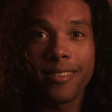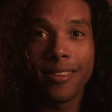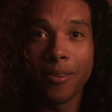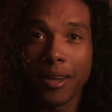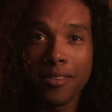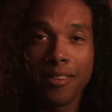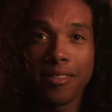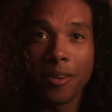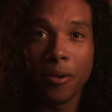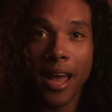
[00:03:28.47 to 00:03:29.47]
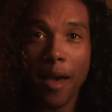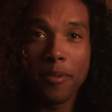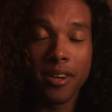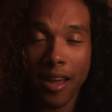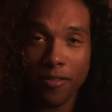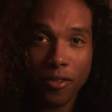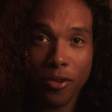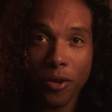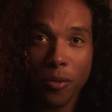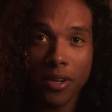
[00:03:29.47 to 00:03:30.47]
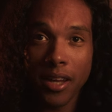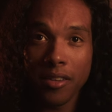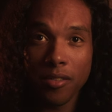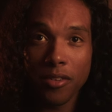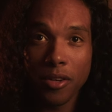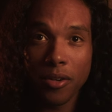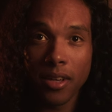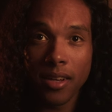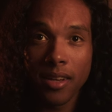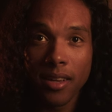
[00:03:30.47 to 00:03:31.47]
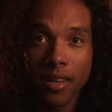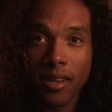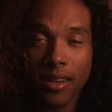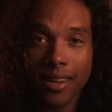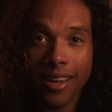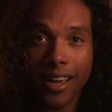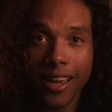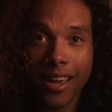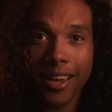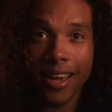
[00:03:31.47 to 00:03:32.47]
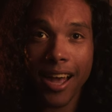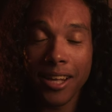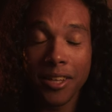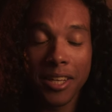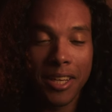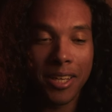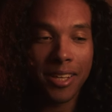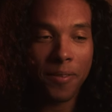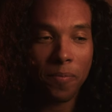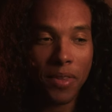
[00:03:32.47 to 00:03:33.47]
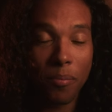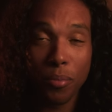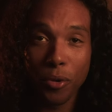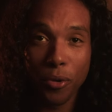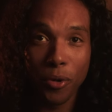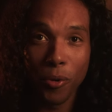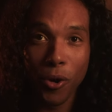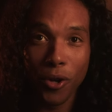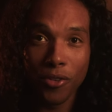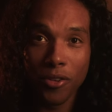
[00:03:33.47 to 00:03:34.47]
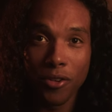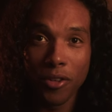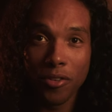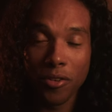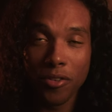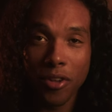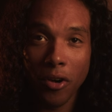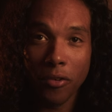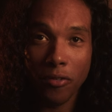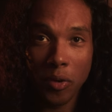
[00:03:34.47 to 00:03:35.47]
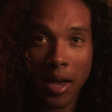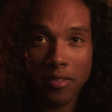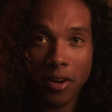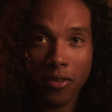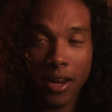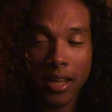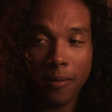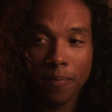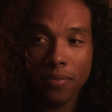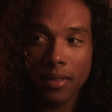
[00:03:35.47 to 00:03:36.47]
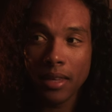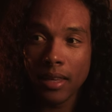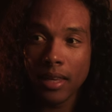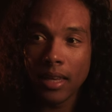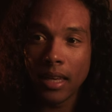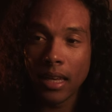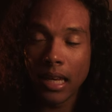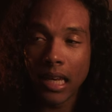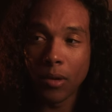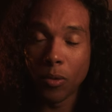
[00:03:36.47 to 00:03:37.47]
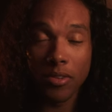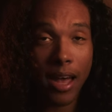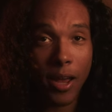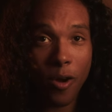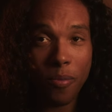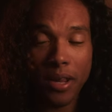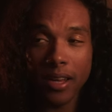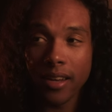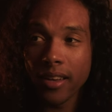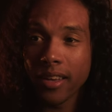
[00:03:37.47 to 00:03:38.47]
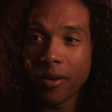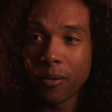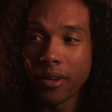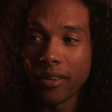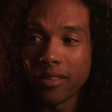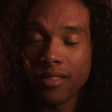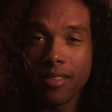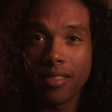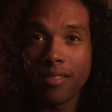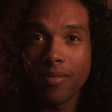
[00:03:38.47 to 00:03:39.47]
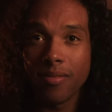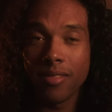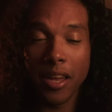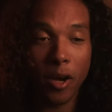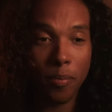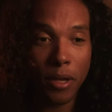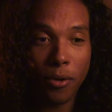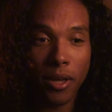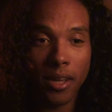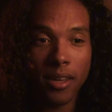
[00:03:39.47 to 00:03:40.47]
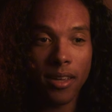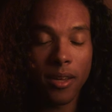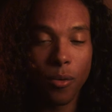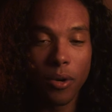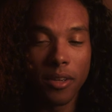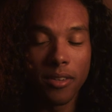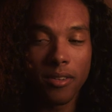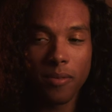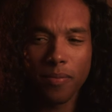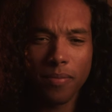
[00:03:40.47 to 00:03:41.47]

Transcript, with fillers: you guys can see what happened after 31 days of shooting. I highly implore you all to do this yourself if you haven't already. It was eye-opening, it was therapeutic, it was